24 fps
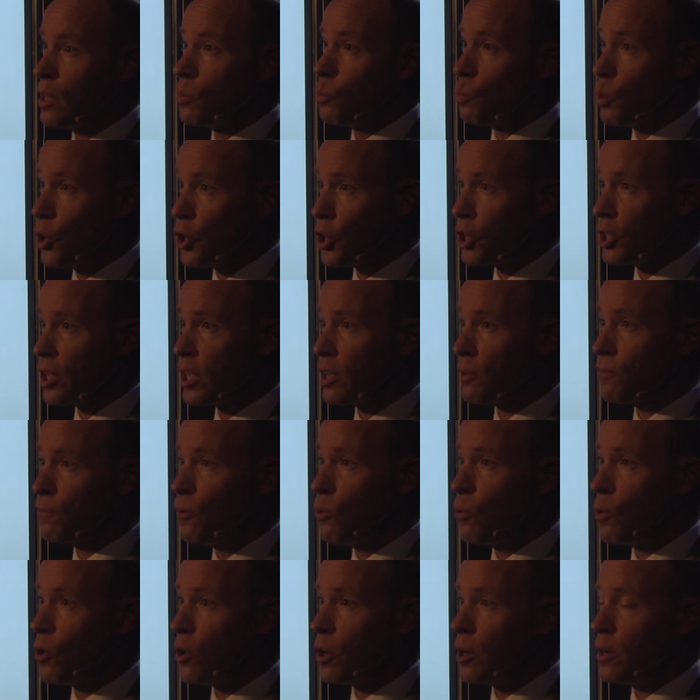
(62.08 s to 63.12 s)
working
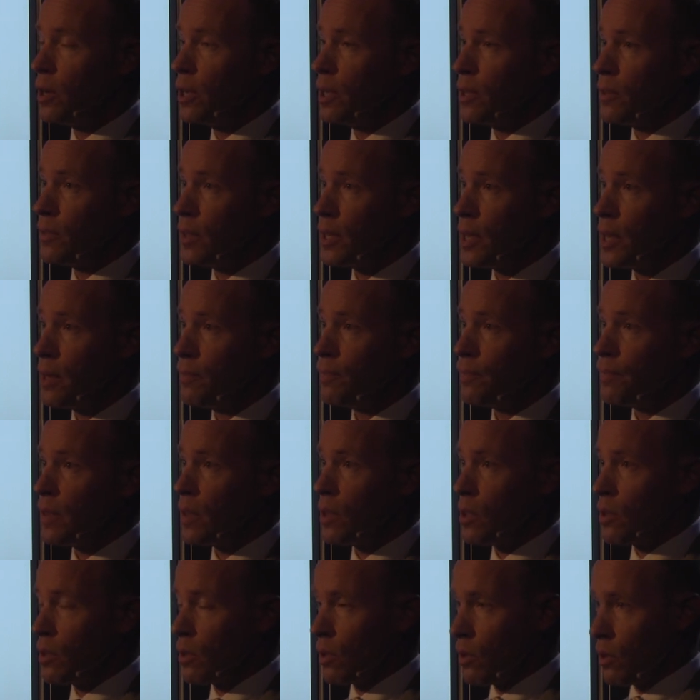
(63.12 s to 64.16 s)
for the
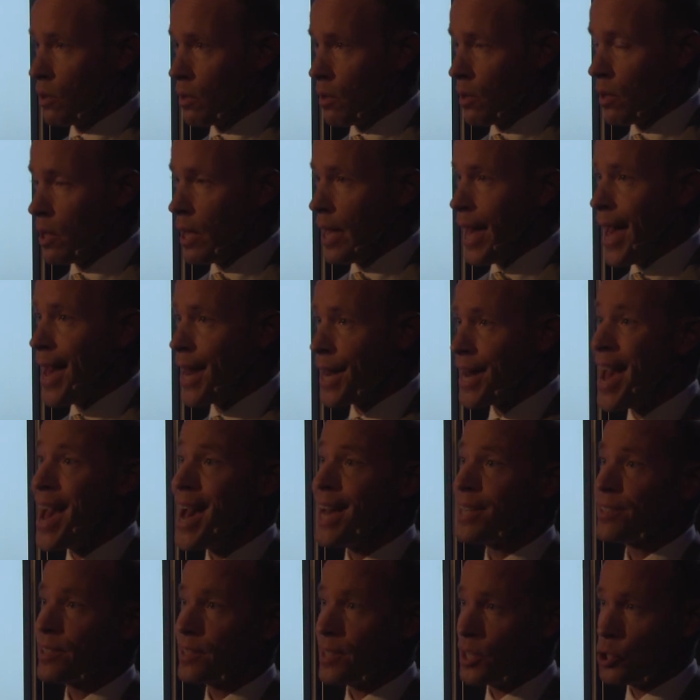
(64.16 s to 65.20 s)

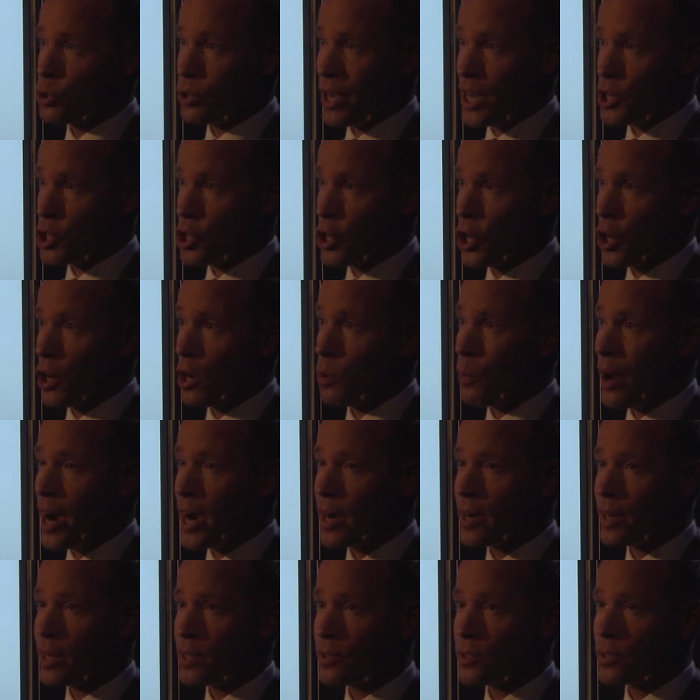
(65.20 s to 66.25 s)
enhanced situational
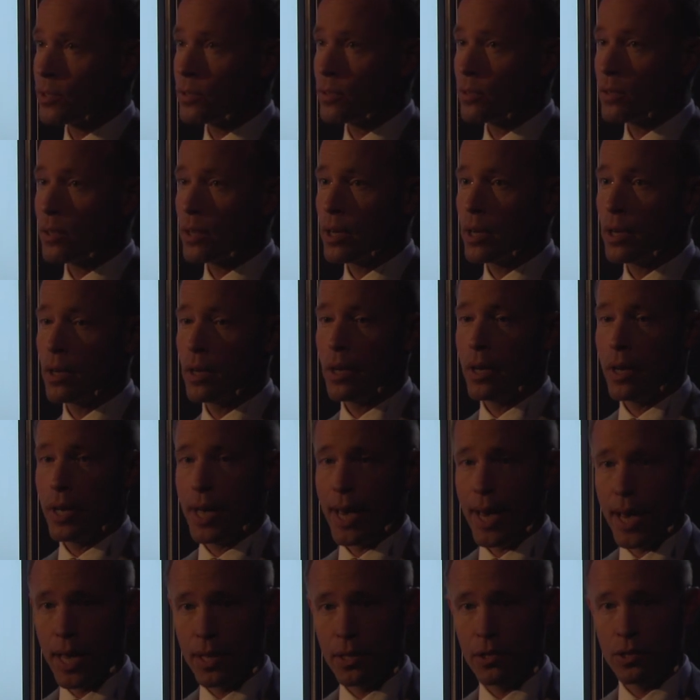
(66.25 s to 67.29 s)
awareness,
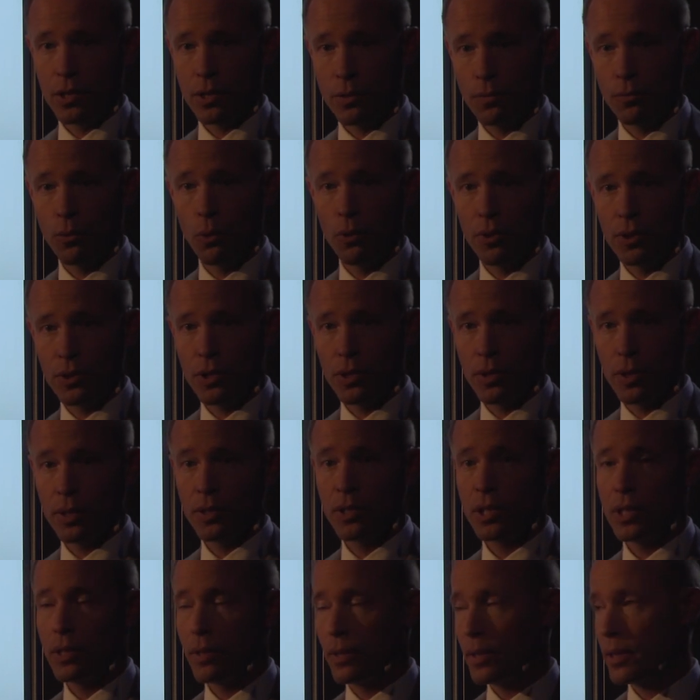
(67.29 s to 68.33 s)
hence for
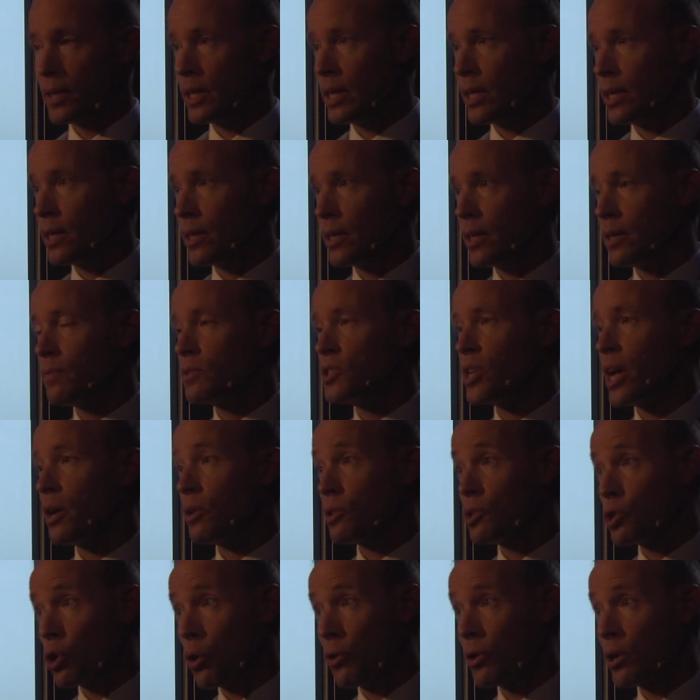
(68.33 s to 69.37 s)
the
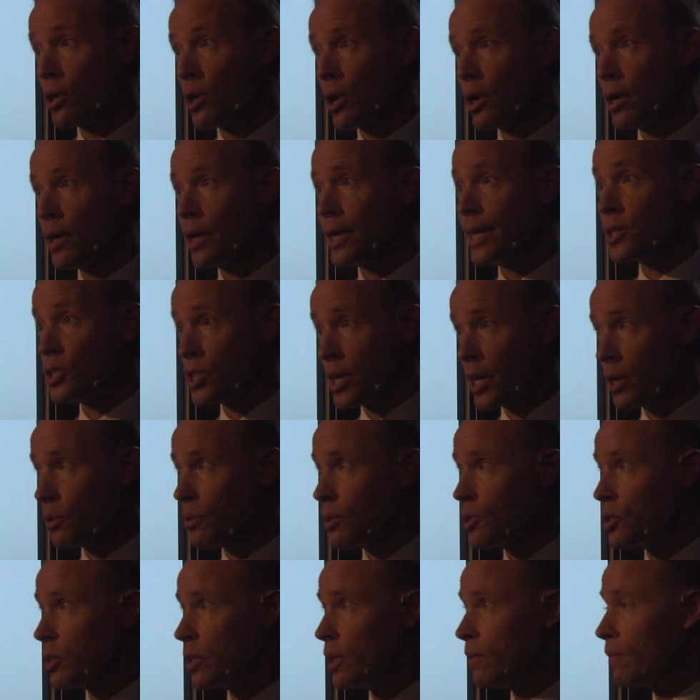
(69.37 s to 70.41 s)
territorial
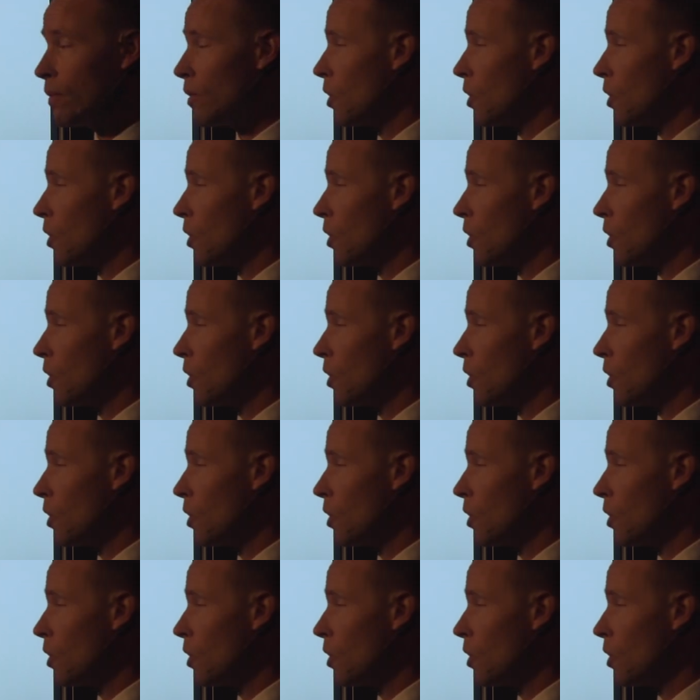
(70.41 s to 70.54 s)
integrity